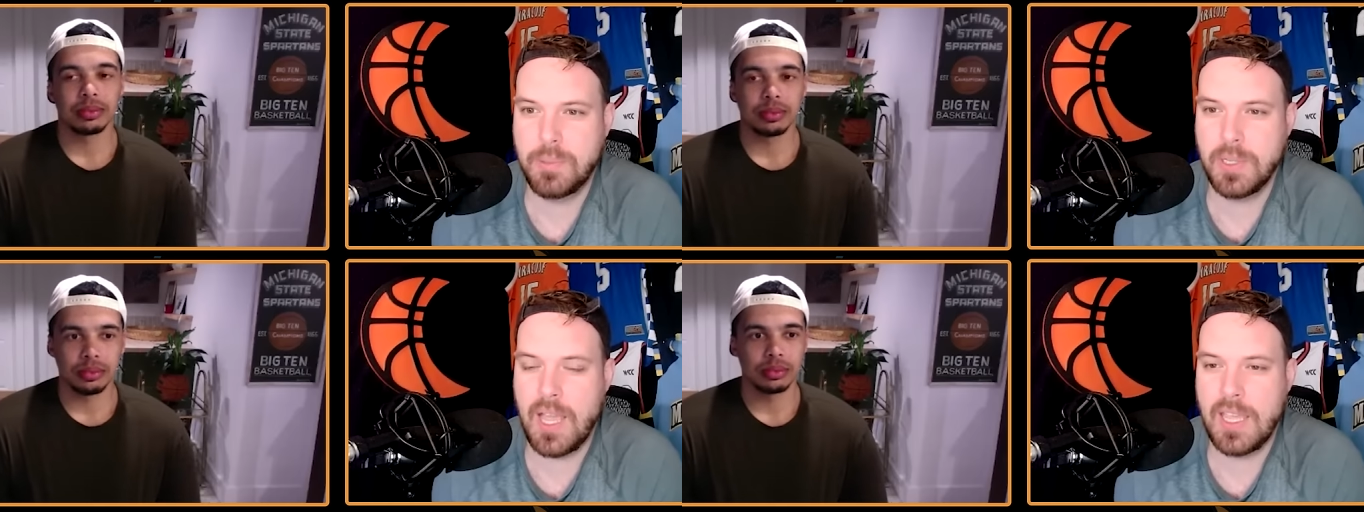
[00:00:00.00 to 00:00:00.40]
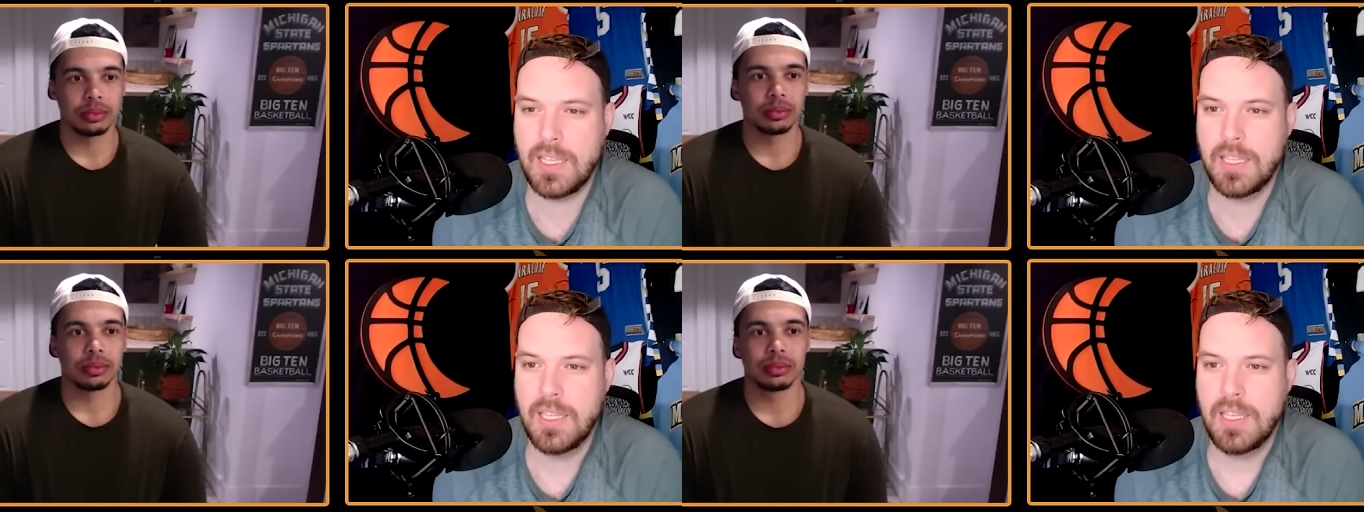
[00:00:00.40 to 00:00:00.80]
Speaker 1: But, like,
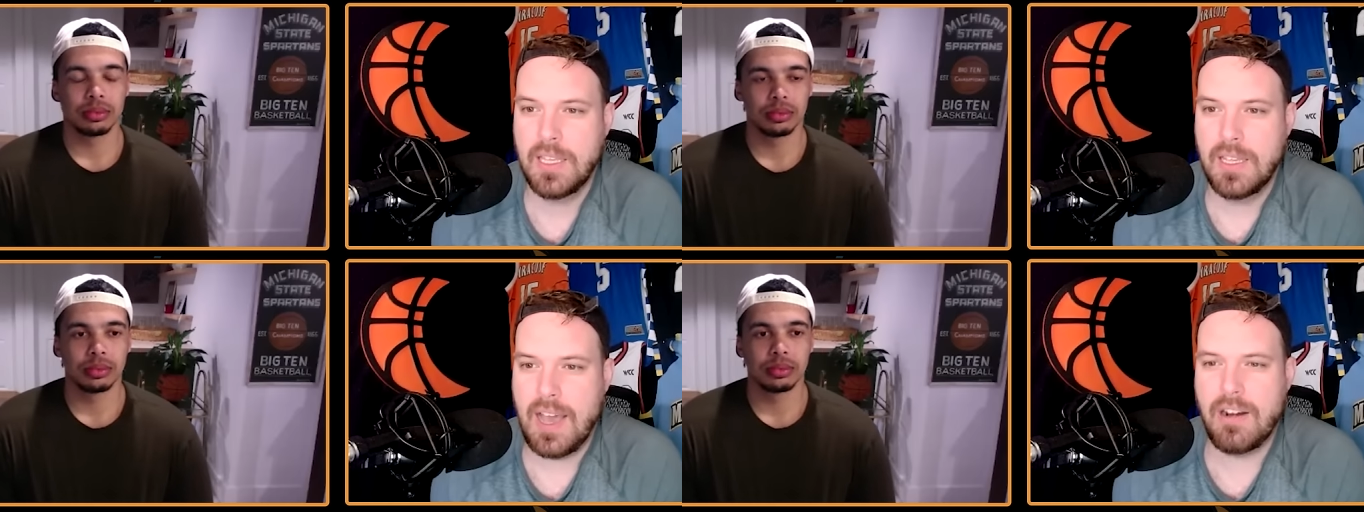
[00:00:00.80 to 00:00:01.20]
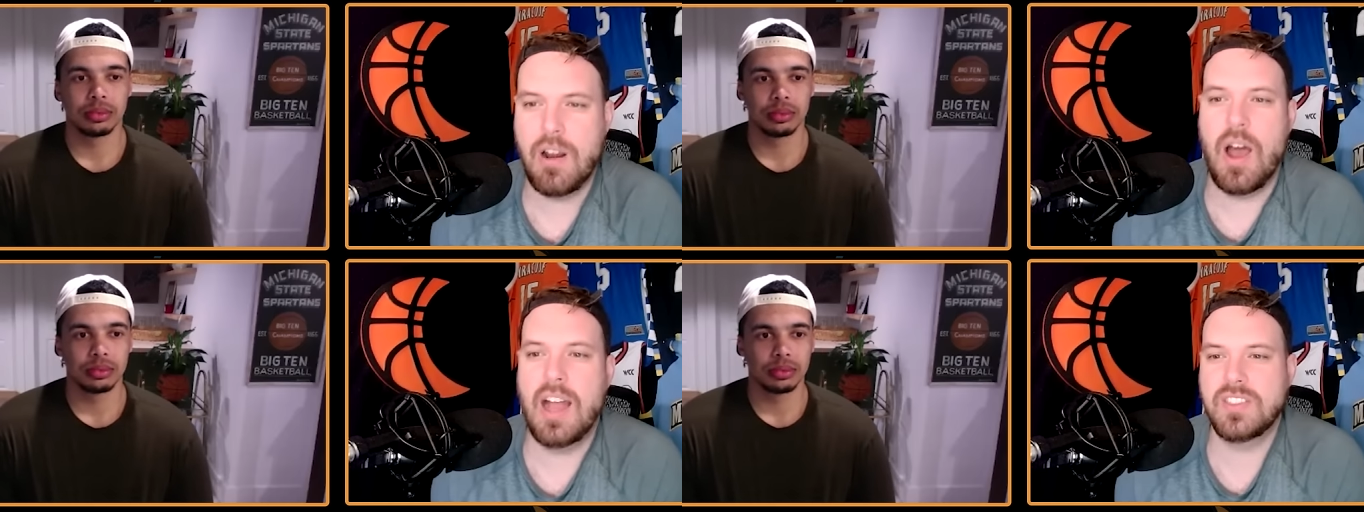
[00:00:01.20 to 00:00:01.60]
I don't
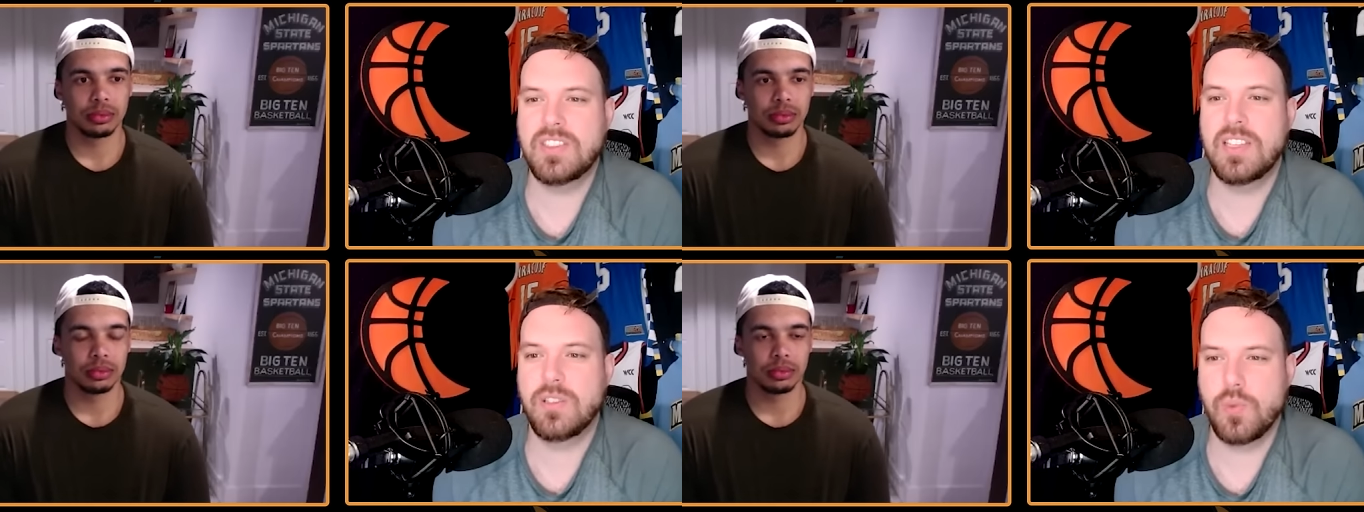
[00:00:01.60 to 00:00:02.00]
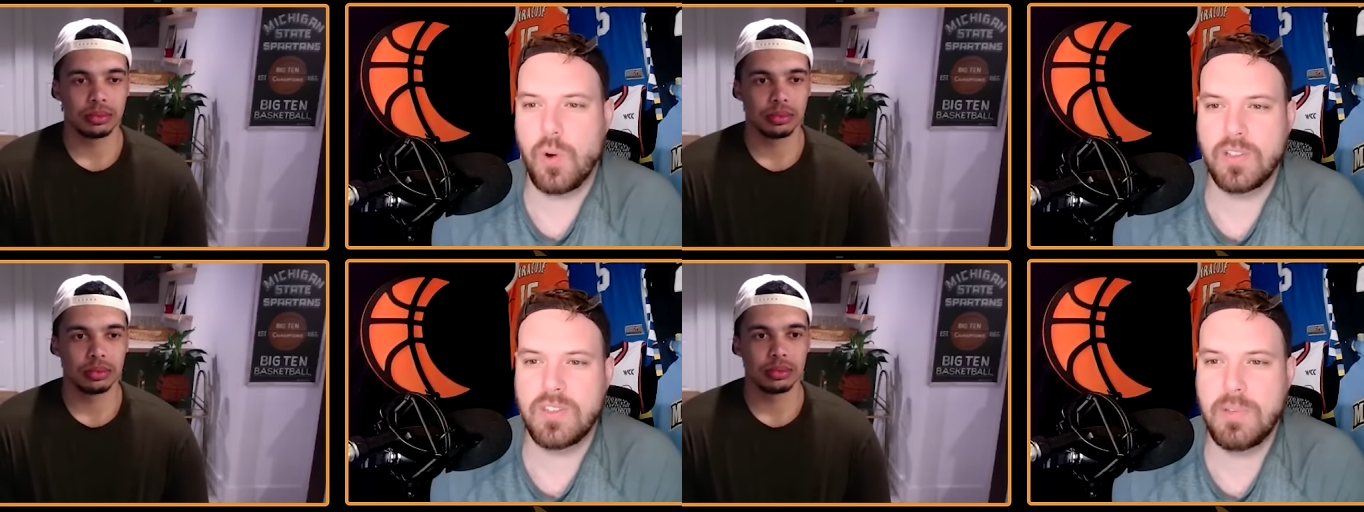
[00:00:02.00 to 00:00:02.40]
know. I just think there's
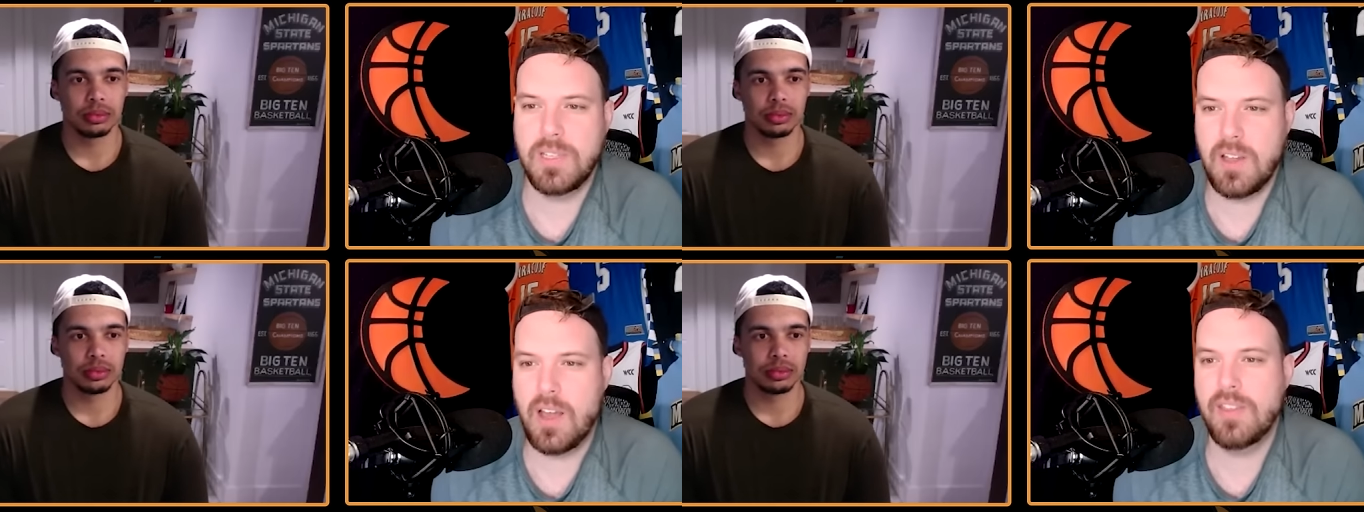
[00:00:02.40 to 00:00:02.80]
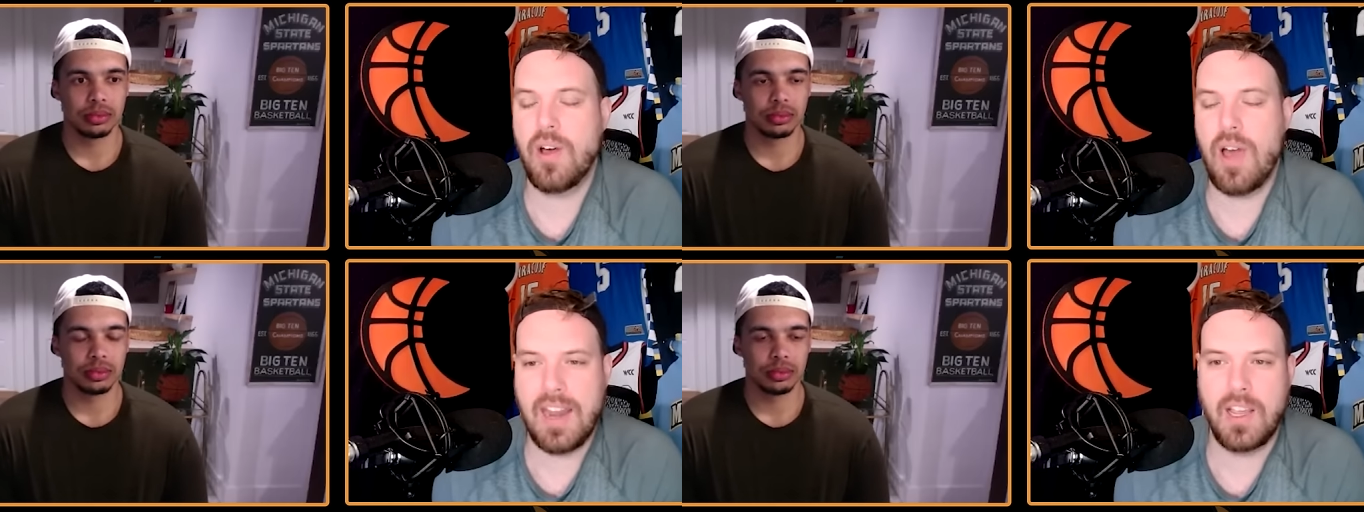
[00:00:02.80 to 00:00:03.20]
work to be done.
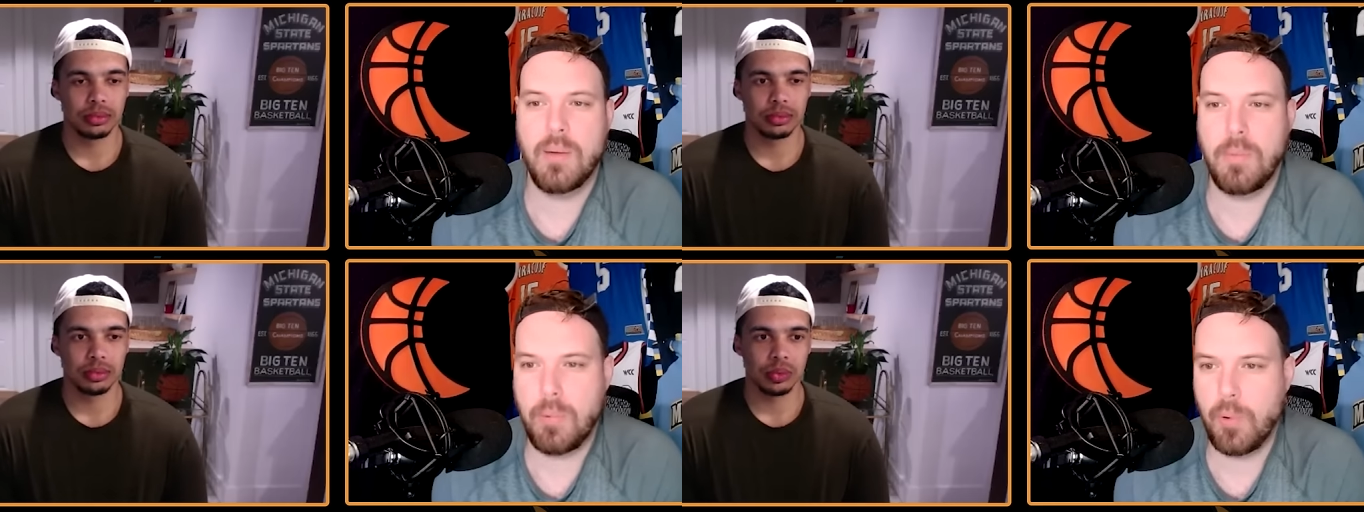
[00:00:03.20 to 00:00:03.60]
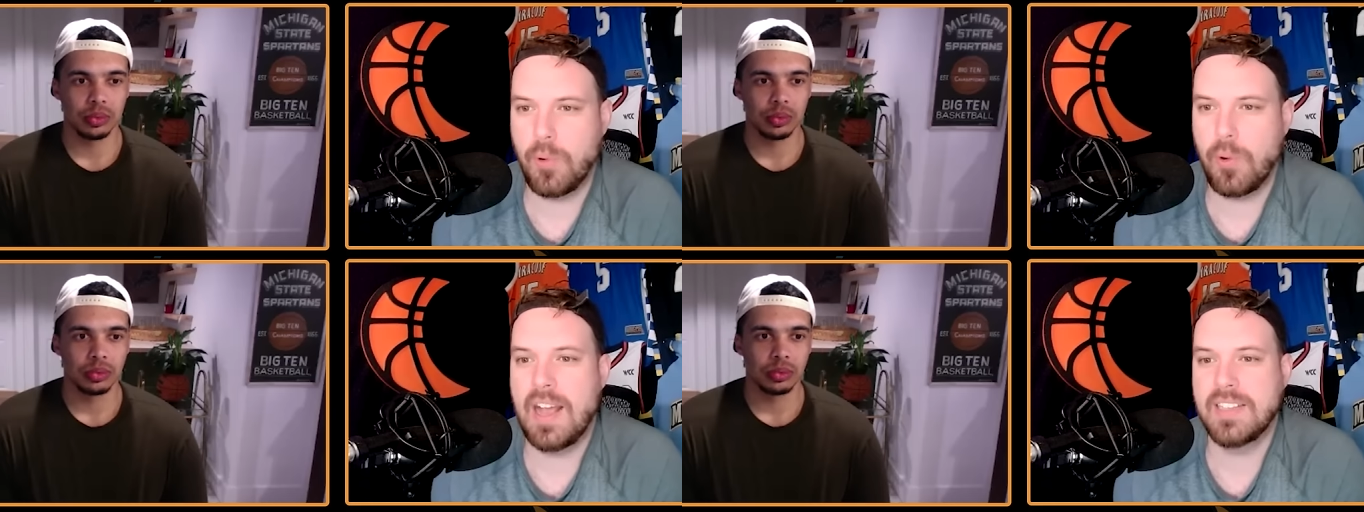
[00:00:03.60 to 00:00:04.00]
They'll add a couple
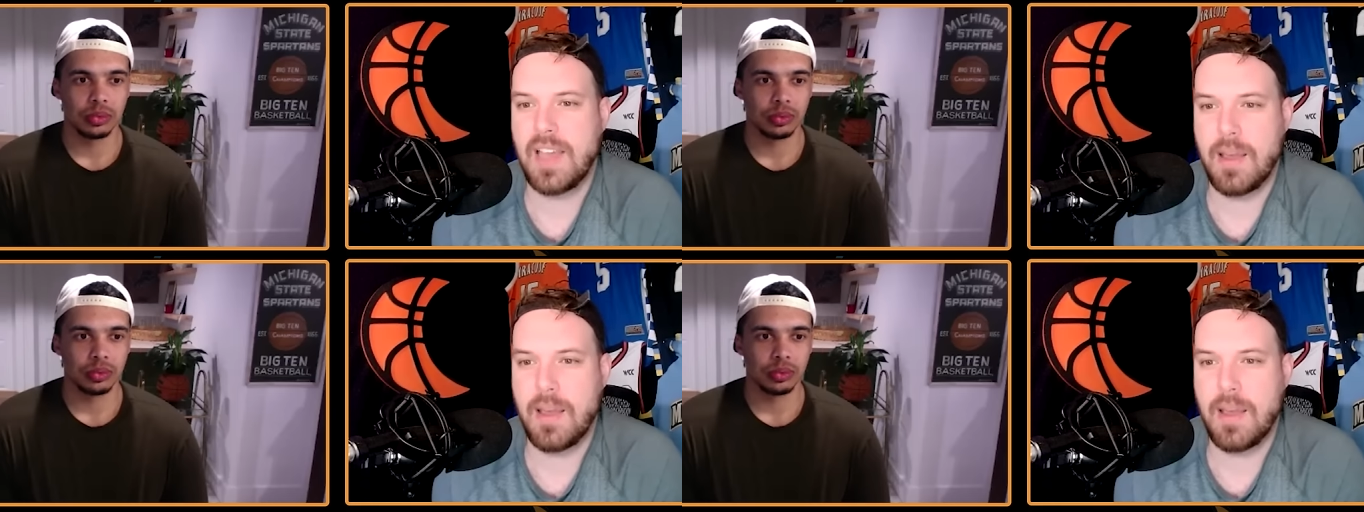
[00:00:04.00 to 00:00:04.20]
portal guys.